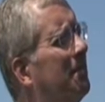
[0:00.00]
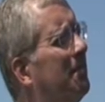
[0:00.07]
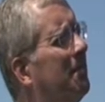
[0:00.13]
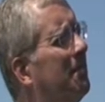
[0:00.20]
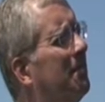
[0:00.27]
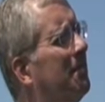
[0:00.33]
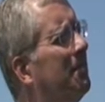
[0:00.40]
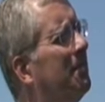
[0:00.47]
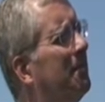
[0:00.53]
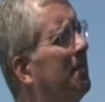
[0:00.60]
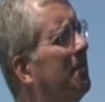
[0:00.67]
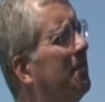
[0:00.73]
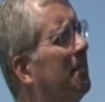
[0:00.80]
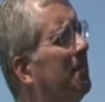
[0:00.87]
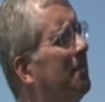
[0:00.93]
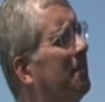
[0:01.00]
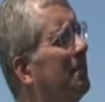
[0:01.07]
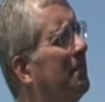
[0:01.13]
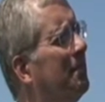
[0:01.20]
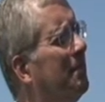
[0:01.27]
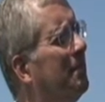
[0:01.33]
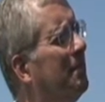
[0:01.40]

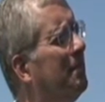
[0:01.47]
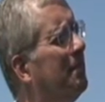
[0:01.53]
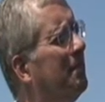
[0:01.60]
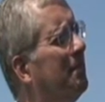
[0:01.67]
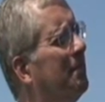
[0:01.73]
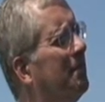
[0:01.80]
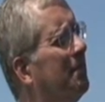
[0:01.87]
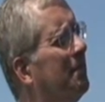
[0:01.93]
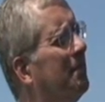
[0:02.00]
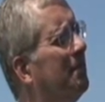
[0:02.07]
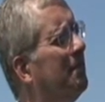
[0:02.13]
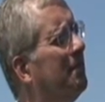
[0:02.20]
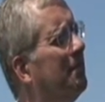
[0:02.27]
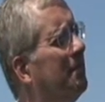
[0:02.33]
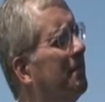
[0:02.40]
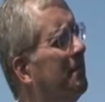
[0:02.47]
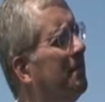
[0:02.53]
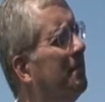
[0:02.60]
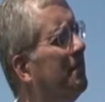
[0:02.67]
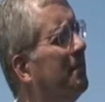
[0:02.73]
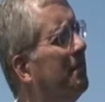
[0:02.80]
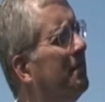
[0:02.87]

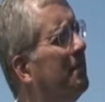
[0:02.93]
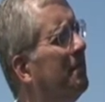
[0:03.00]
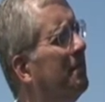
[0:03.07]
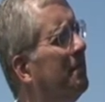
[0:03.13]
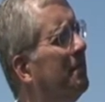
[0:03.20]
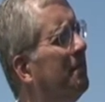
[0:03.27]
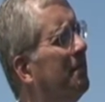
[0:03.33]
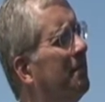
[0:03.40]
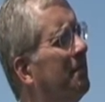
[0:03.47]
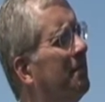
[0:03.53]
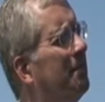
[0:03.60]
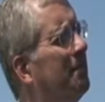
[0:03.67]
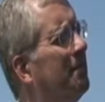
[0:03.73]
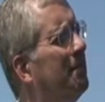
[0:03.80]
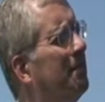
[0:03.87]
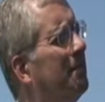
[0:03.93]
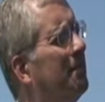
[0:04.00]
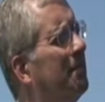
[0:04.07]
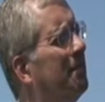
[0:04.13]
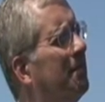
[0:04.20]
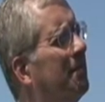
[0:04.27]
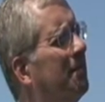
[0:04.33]

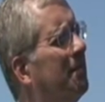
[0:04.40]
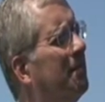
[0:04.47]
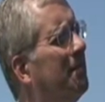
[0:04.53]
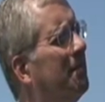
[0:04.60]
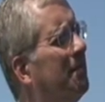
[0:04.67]
[no speech]